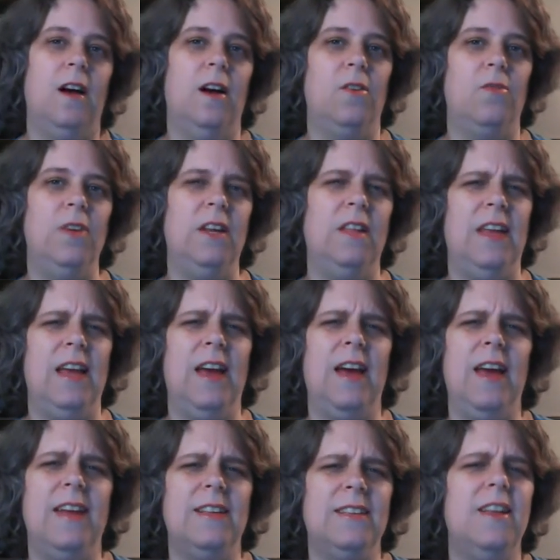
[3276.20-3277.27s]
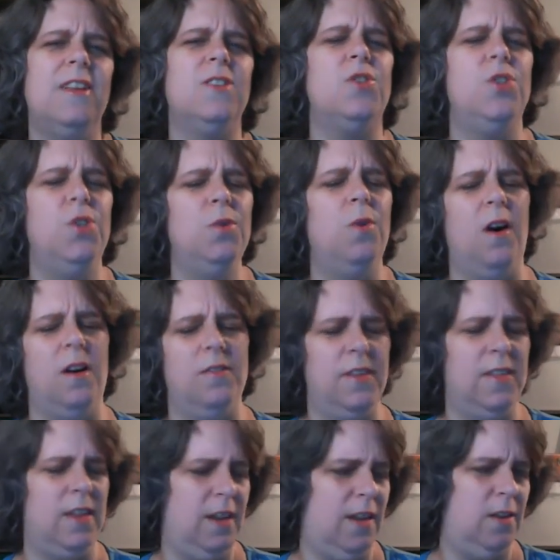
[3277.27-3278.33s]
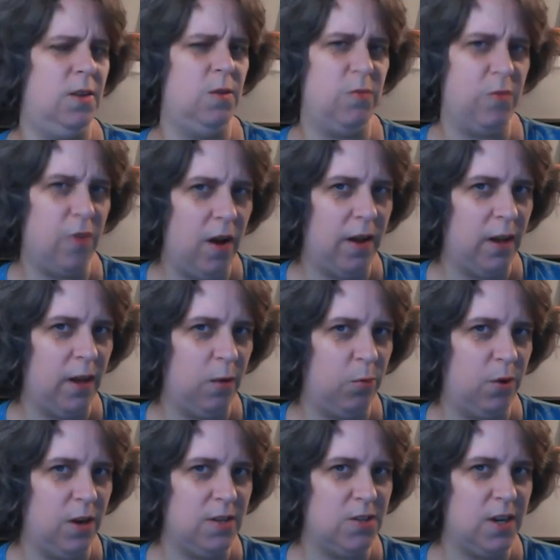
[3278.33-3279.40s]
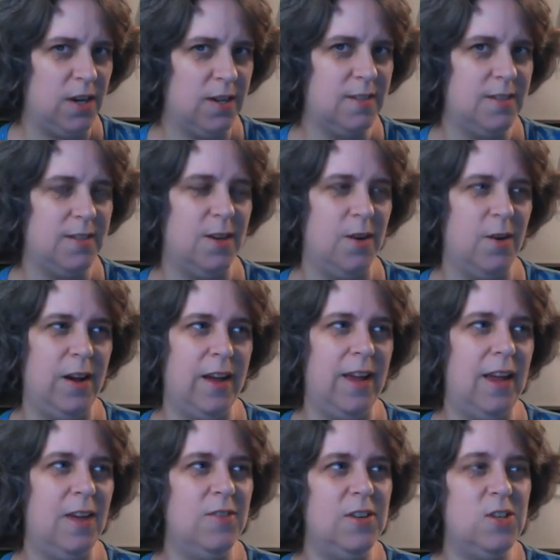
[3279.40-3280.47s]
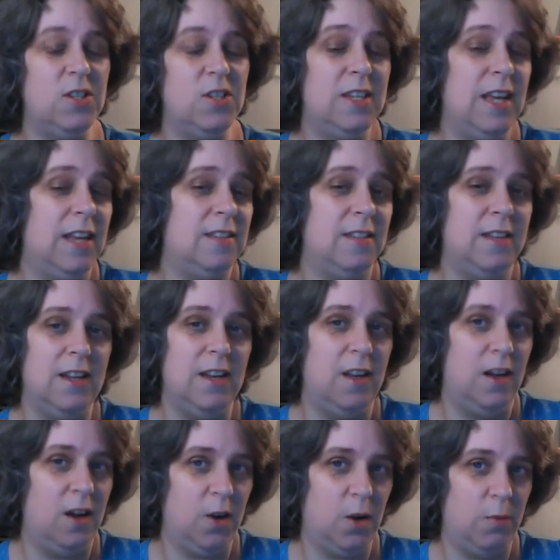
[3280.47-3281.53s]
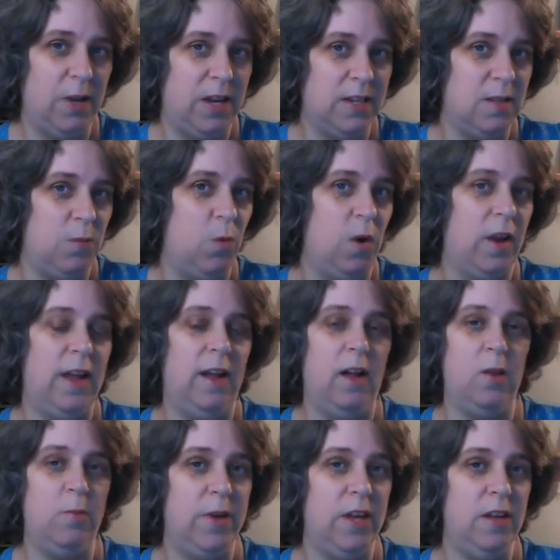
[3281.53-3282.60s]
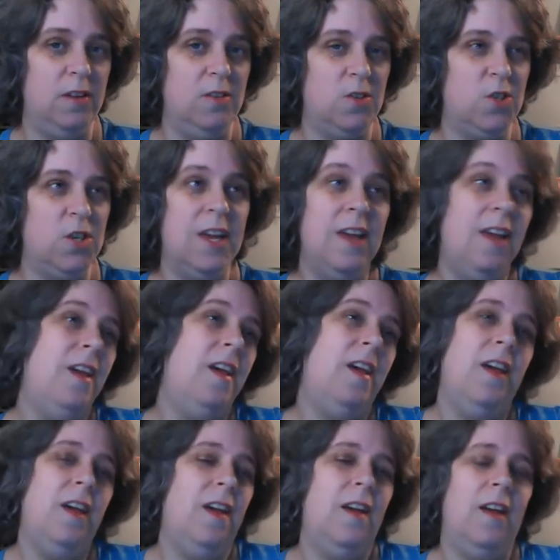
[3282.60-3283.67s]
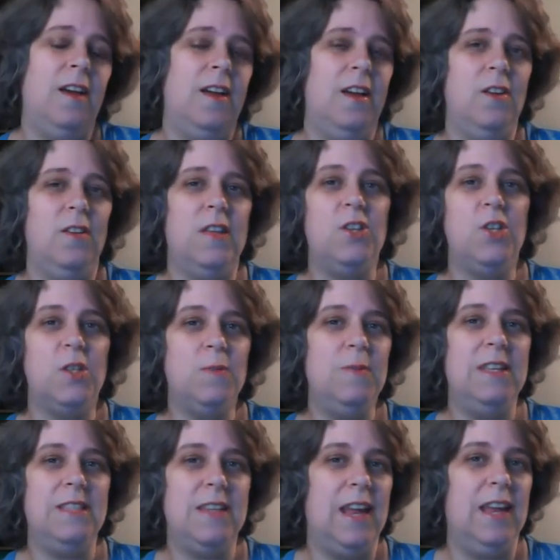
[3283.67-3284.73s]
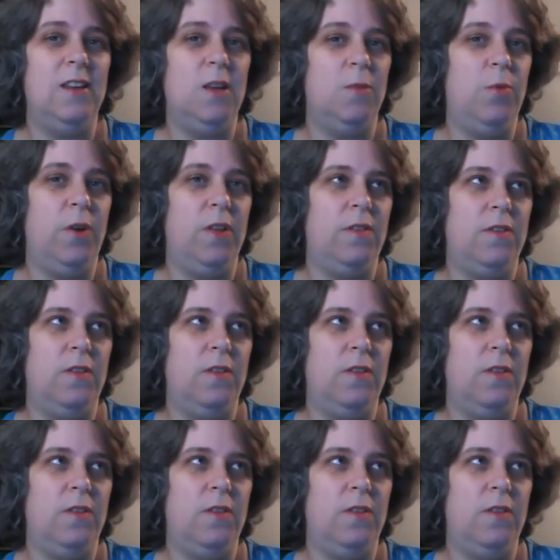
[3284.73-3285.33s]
really, it's not too often that I end up frogging projects. So if it just takes a little longer because I'm working on a bunch, that just means that I end up with